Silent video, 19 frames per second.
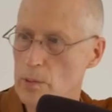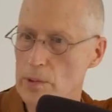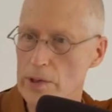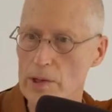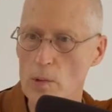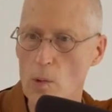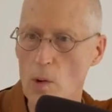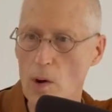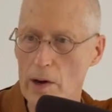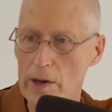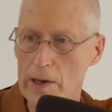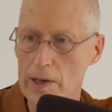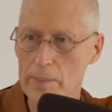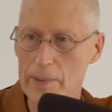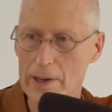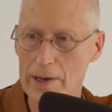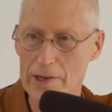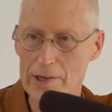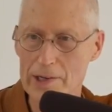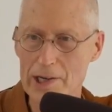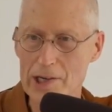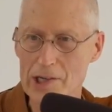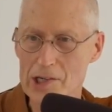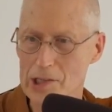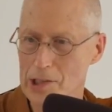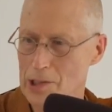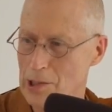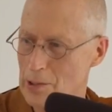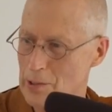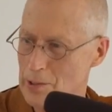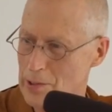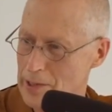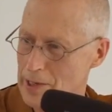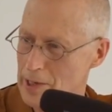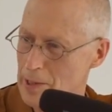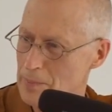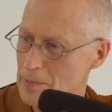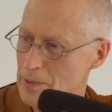when you're walking meditation, you know, you
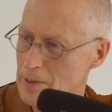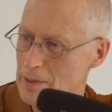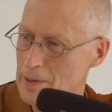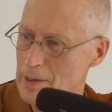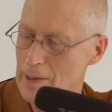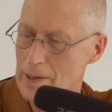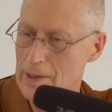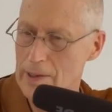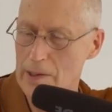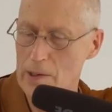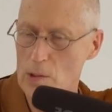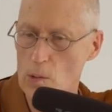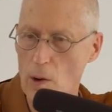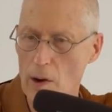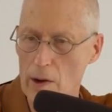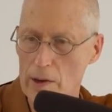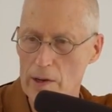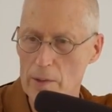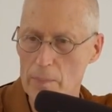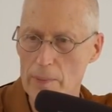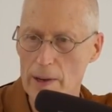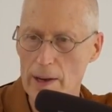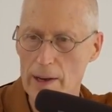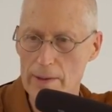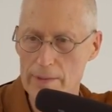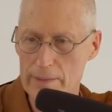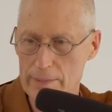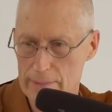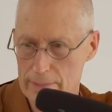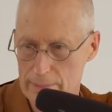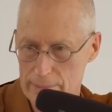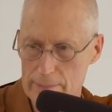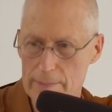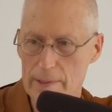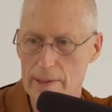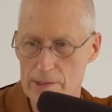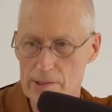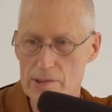keep a, your walking path
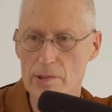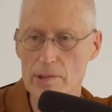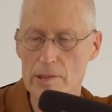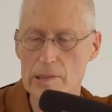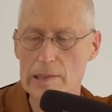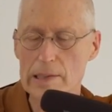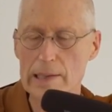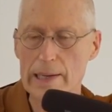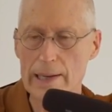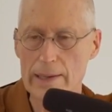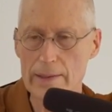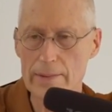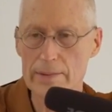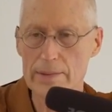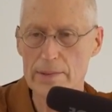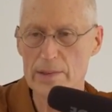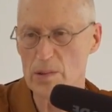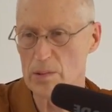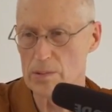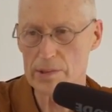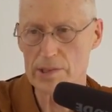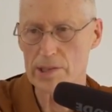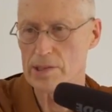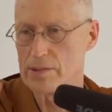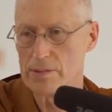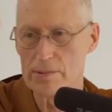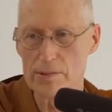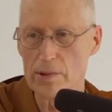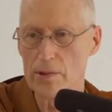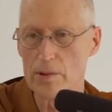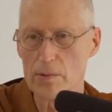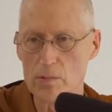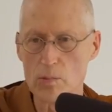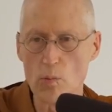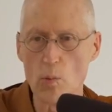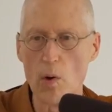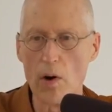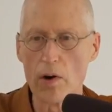a certain length. You don't just sort
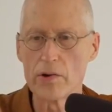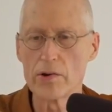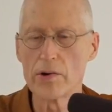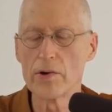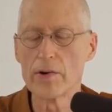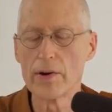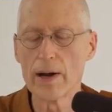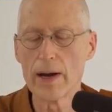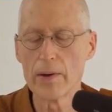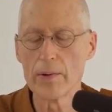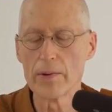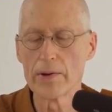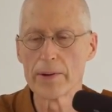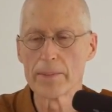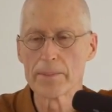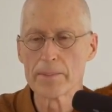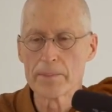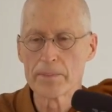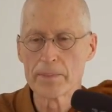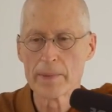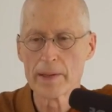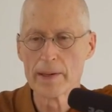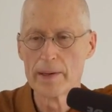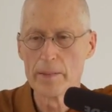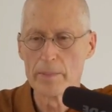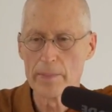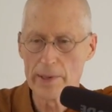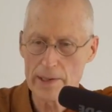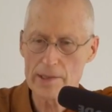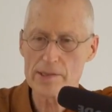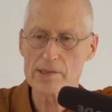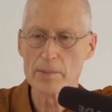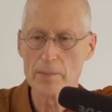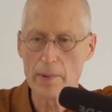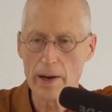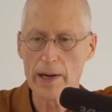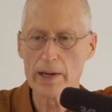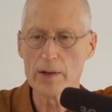of wander around, because the
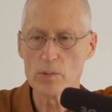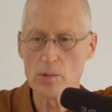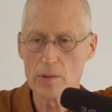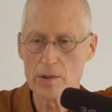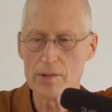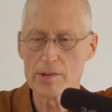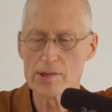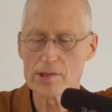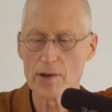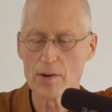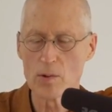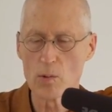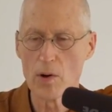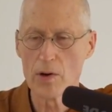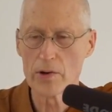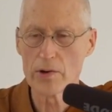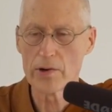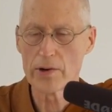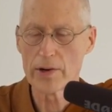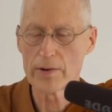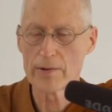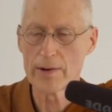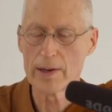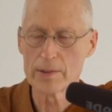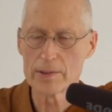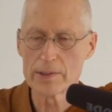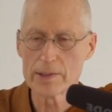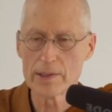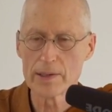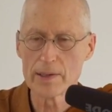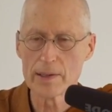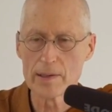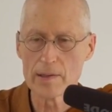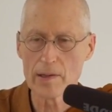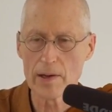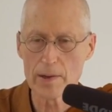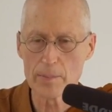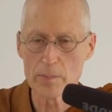mind will start wandering around uh, a
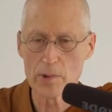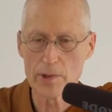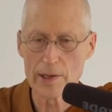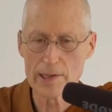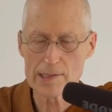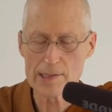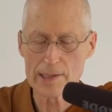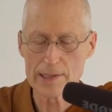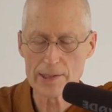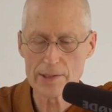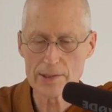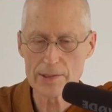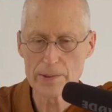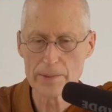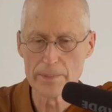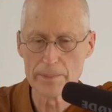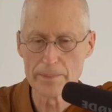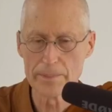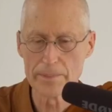lot more easily too.